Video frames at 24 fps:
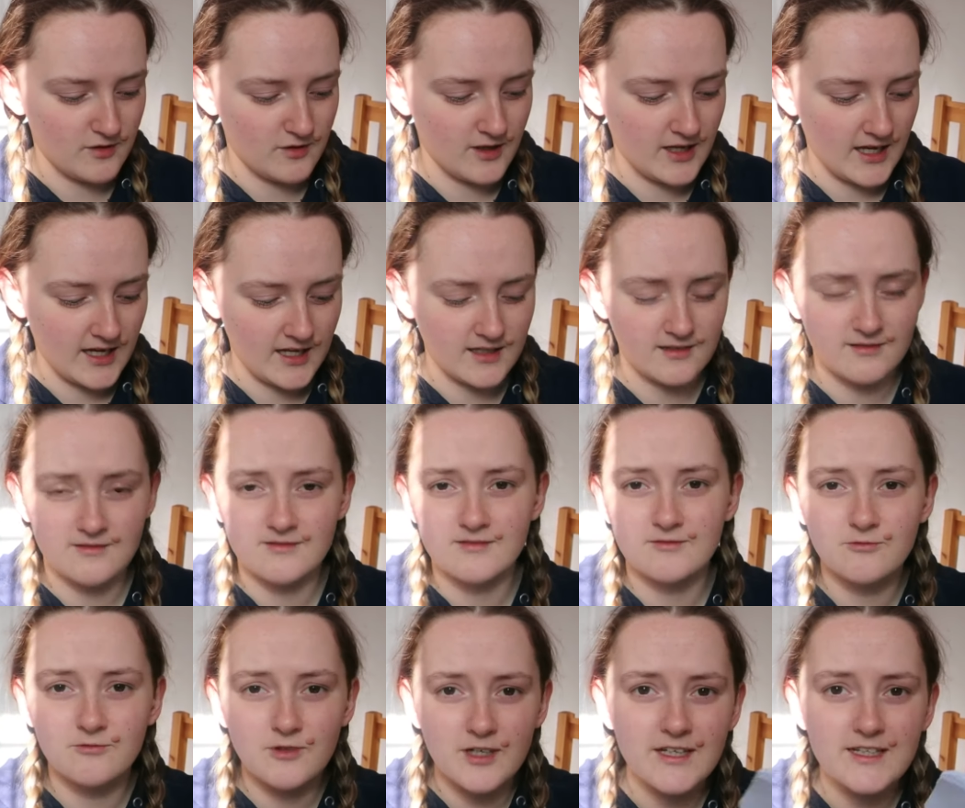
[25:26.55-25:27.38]
Okay,
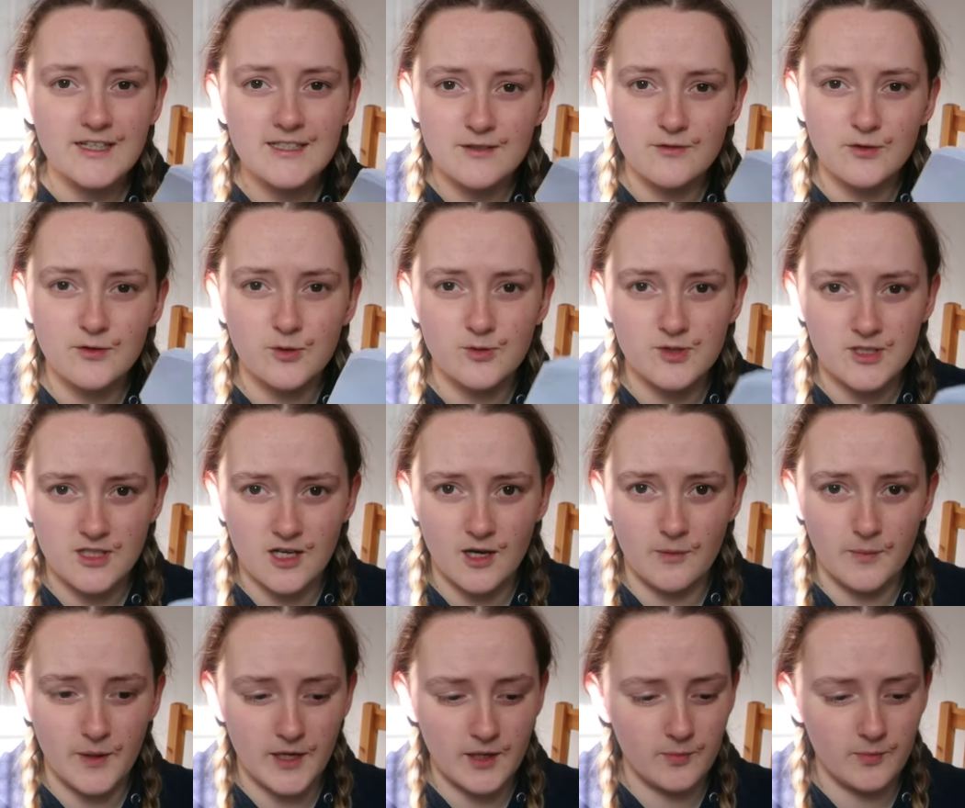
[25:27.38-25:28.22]
really difficult to
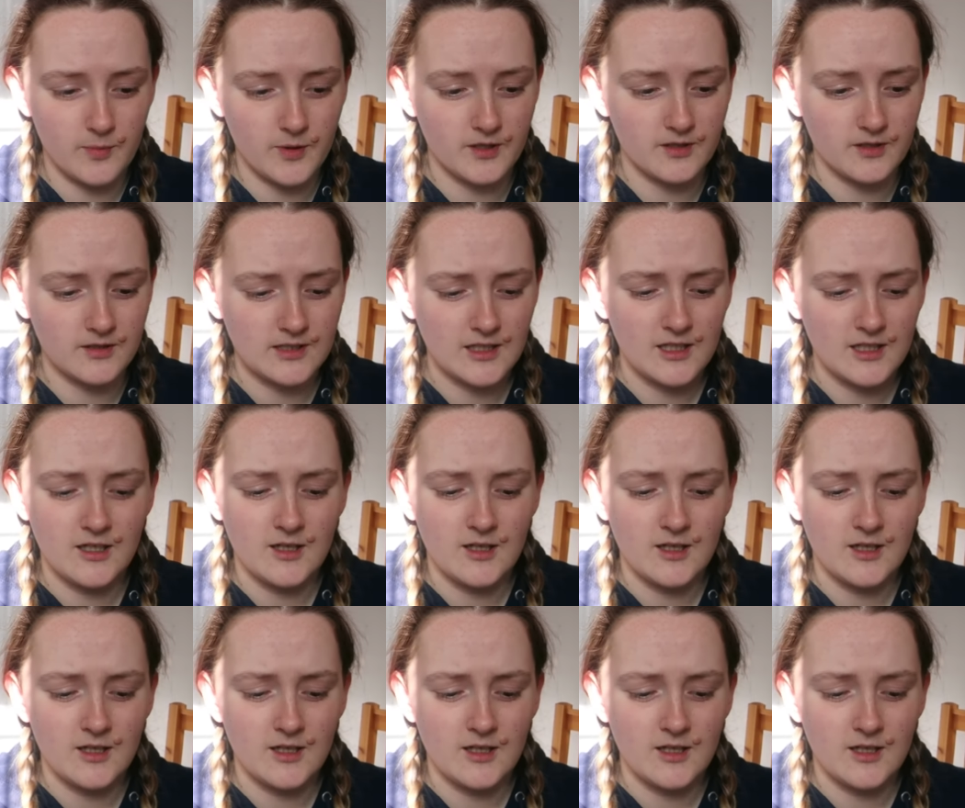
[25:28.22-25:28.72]
cut paper.